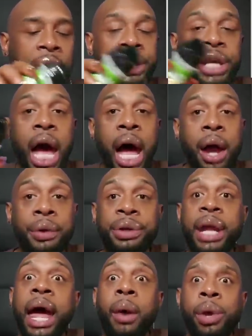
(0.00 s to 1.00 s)
And y'all,
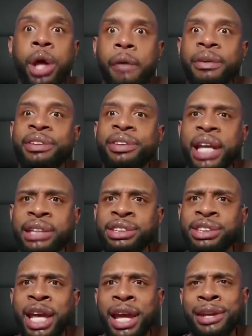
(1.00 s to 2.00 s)
now we over
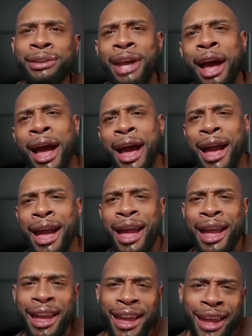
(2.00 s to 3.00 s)

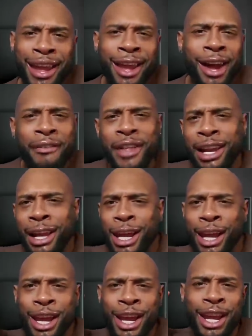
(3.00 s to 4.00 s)
16K of the
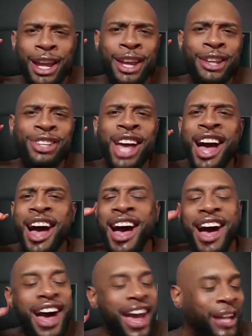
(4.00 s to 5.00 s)

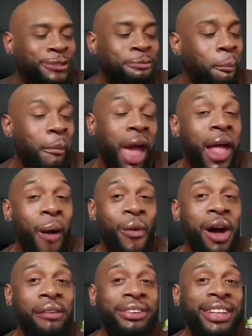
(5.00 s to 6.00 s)
Legion.
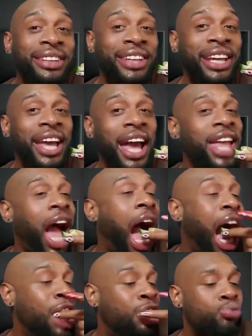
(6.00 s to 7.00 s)
We over 16K,
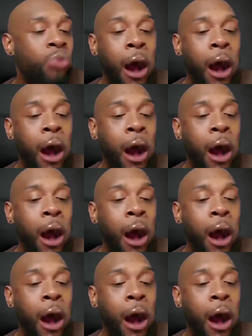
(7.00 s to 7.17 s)
y'all.